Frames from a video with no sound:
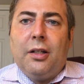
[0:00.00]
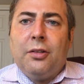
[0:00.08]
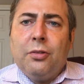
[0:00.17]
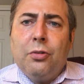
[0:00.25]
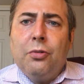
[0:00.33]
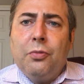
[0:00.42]

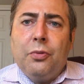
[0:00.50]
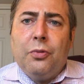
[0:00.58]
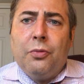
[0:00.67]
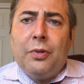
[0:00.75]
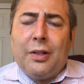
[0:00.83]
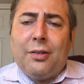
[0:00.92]
and who
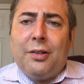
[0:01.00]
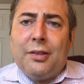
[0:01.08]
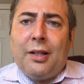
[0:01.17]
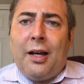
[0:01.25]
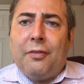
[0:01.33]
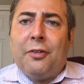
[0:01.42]
we're going
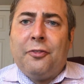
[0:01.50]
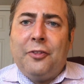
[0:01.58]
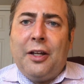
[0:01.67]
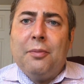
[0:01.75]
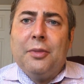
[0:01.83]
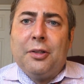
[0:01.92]
to have a
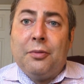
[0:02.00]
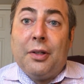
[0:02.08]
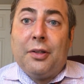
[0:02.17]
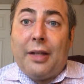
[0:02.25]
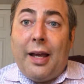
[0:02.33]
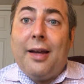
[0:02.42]
family
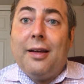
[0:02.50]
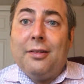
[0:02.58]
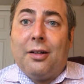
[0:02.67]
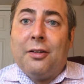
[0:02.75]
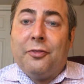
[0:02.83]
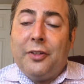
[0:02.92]
with
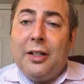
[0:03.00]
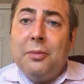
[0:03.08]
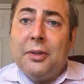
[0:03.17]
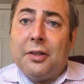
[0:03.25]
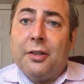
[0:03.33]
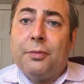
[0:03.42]
and our
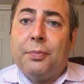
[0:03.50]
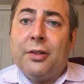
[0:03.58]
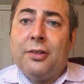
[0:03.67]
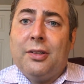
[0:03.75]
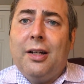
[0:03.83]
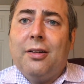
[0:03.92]
family is
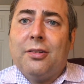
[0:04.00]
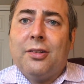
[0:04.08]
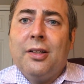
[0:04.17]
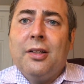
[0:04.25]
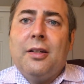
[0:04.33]
Bashert.